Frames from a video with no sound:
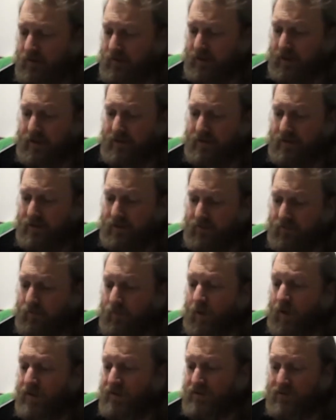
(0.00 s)
get
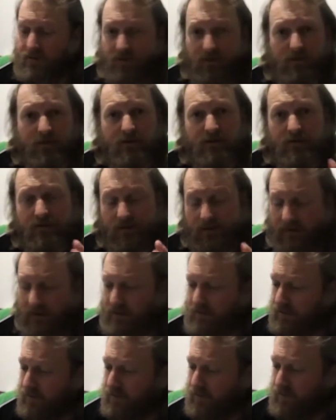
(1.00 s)
yourself wasted on this. I
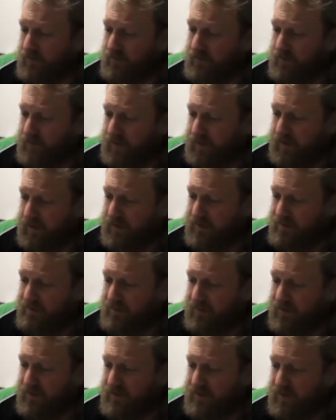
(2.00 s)
kid you not. It's one of those
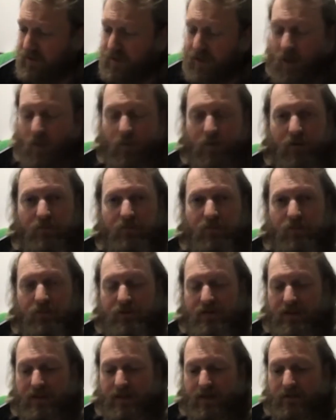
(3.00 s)
beers that you don't want to
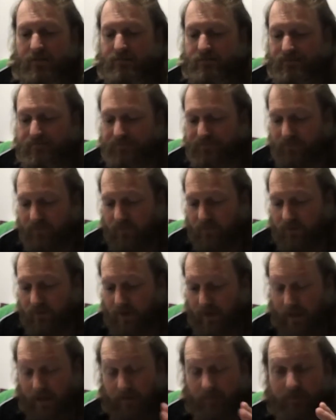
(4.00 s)
put down.
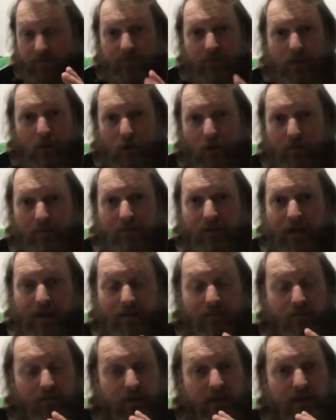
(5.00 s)
If you like
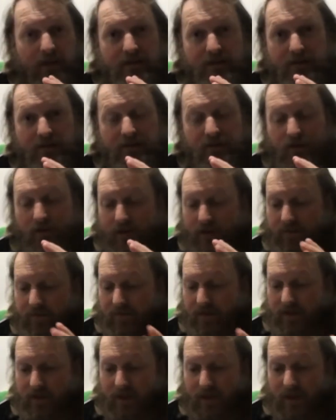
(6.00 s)
black beers, it's got
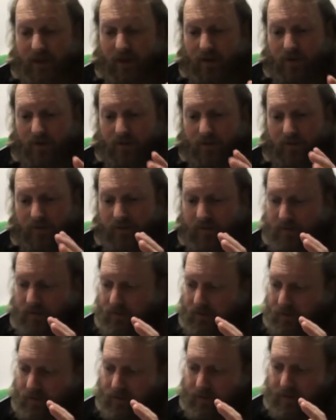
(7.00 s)
everything going to it.
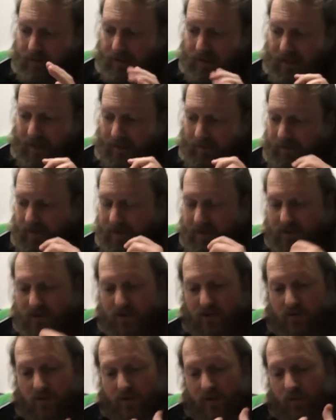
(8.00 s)
And it's
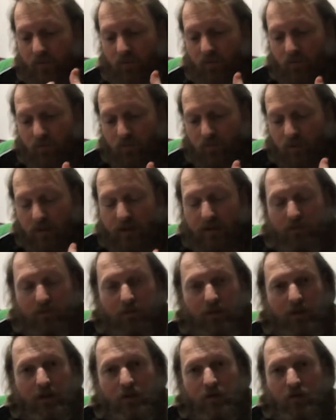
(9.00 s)
just got that really,
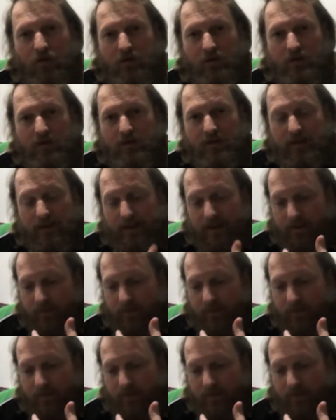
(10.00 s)
really nice,